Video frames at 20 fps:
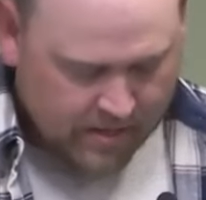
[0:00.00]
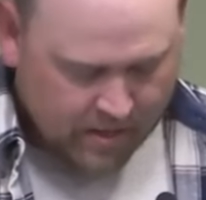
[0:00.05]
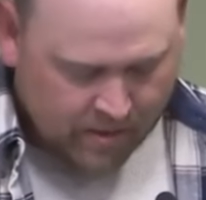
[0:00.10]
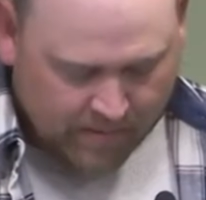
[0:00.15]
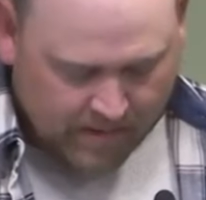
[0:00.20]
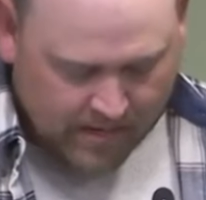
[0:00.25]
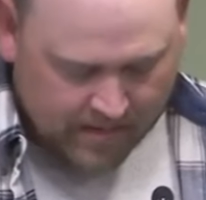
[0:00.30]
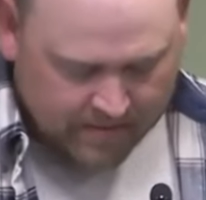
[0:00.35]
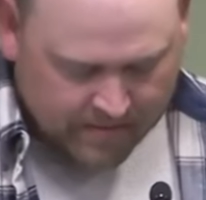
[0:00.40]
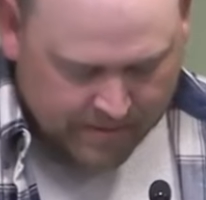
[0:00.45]

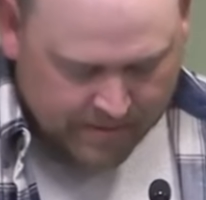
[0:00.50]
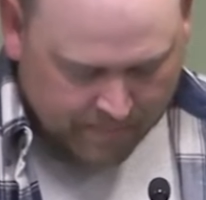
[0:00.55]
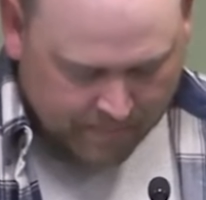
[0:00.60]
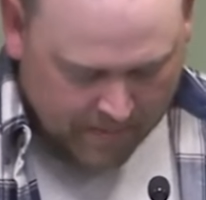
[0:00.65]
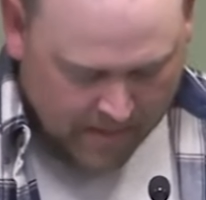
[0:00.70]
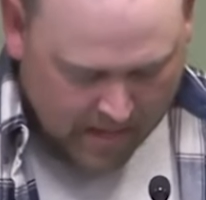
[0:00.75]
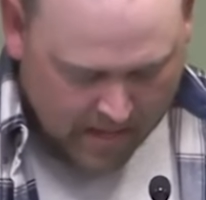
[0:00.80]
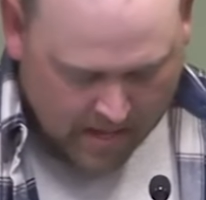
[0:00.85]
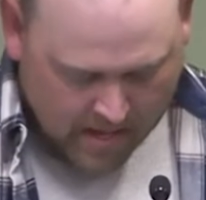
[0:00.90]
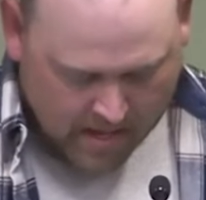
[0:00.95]
McKenzie.
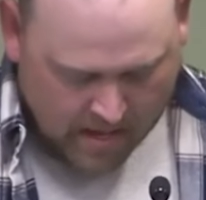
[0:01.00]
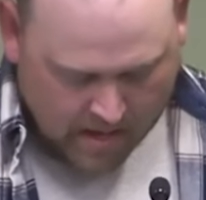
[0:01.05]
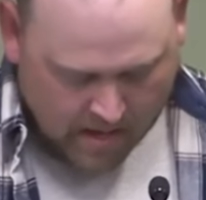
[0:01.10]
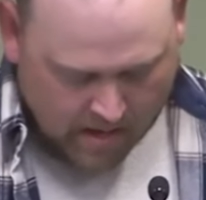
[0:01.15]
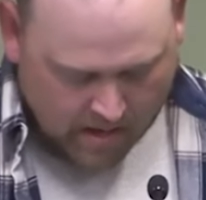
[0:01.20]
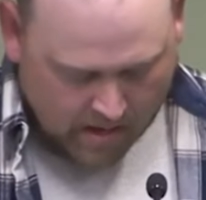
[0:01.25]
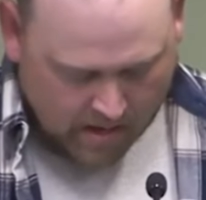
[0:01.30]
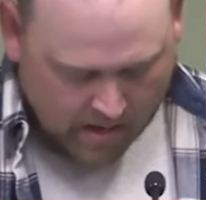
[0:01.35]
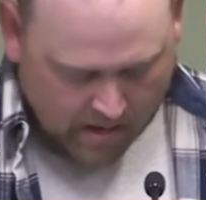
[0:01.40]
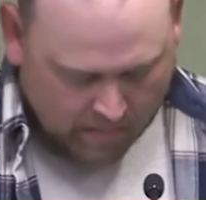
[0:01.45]

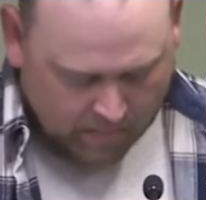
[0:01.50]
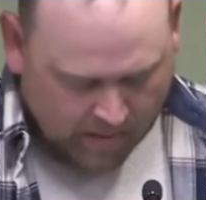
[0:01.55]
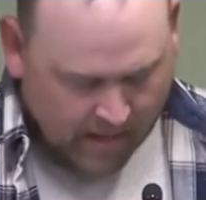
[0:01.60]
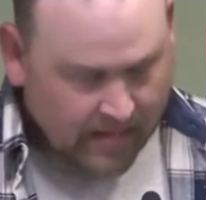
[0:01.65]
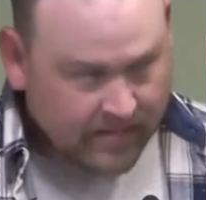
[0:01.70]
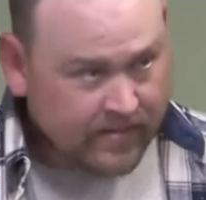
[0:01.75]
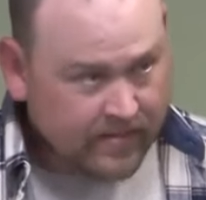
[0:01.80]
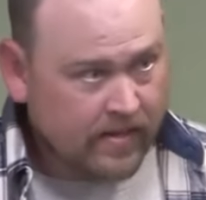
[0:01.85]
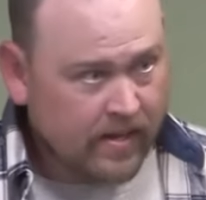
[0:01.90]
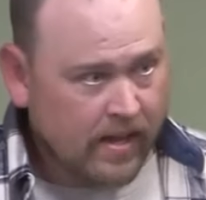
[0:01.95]

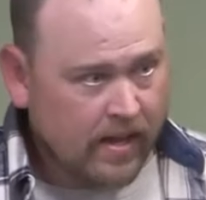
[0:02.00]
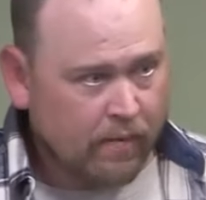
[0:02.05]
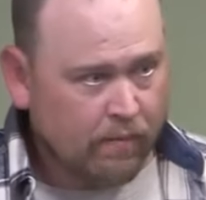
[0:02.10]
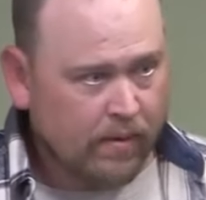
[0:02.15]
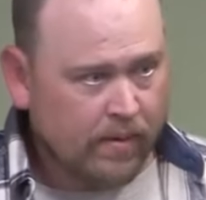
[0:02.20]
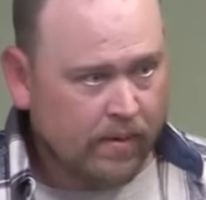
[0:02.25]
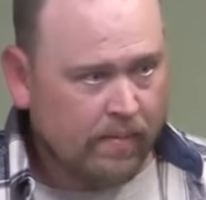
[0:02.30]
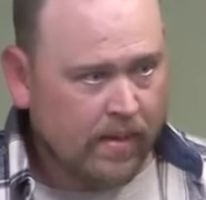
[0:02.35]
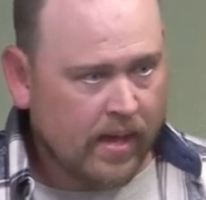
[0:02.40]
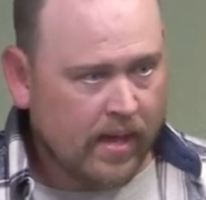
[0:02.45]
Last time
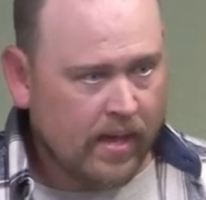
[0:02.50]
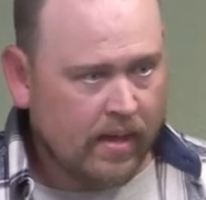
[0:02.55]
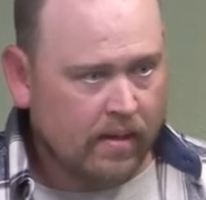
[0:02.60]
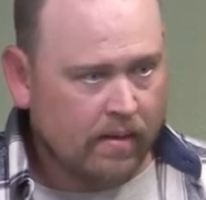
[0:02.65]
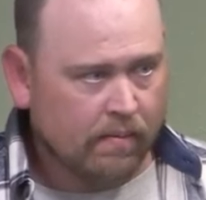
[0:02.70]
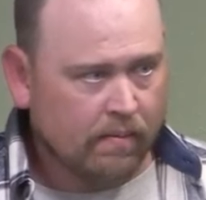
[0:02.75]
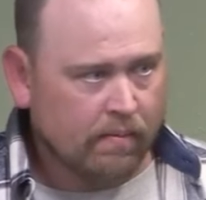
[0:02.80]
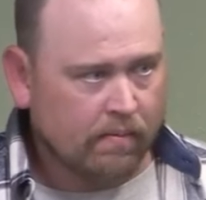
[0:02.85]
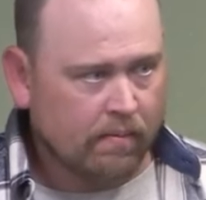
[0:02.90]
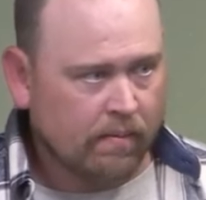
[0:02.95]
we
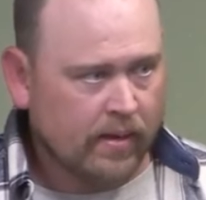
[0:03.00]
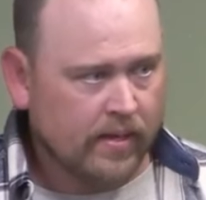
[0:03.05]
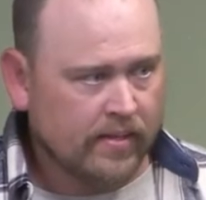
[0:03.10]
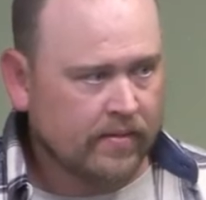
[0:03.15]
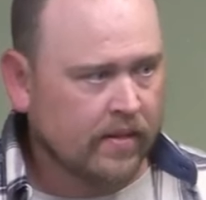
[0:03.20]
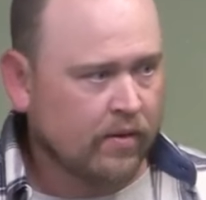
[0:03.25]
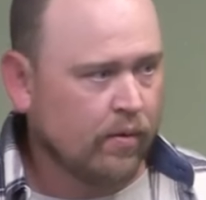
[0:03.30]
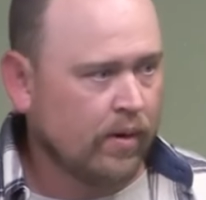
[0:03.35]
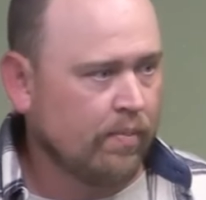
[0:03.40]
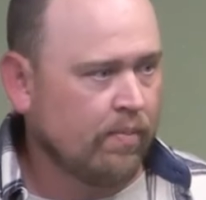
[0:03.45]
met, we
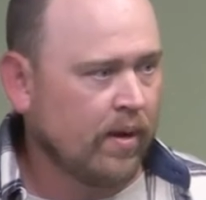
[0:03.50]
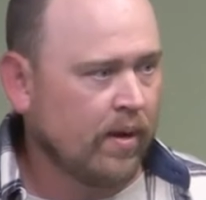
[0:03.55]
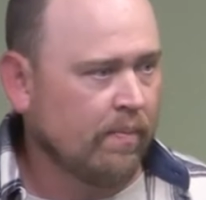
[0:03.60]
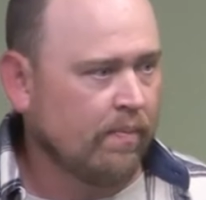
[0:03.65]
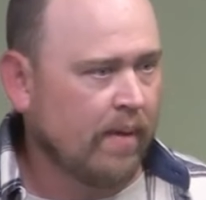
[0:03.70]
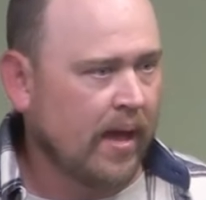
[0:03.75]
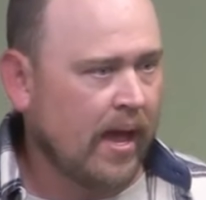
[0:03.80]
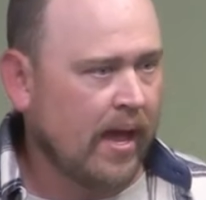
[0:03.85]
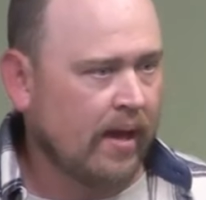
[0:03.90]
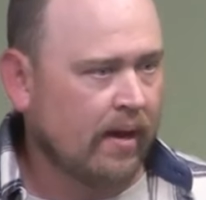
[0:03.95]
said we'd bring
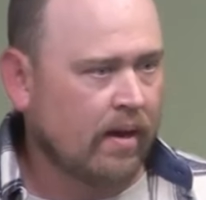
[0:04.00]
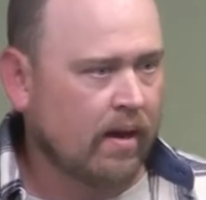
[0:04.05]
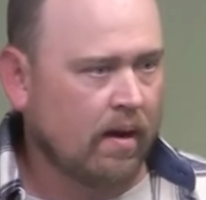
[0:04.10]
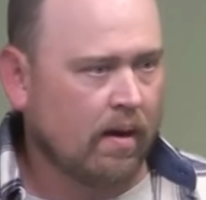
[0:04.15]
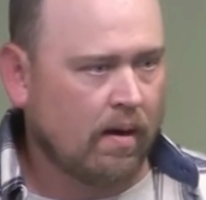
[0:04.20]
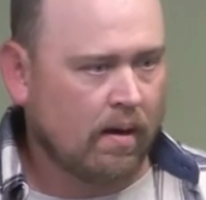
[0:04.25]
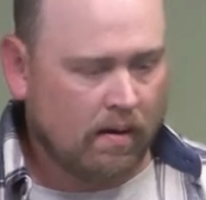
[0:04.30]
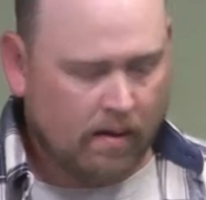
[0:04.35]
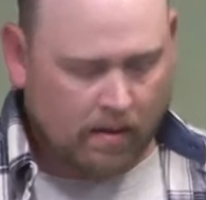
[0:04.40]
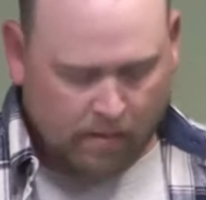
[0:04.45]
back
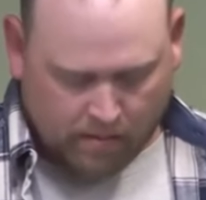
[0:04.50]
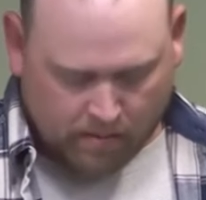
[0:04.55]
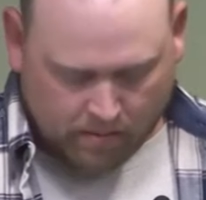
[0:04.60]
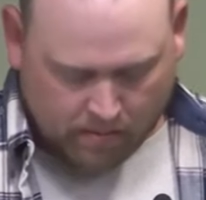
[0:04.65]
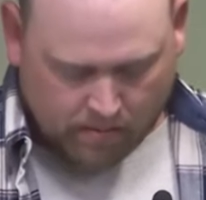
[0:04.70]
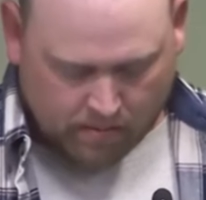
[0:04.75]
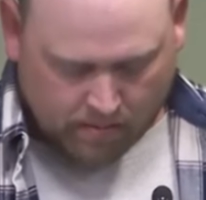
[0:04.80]
our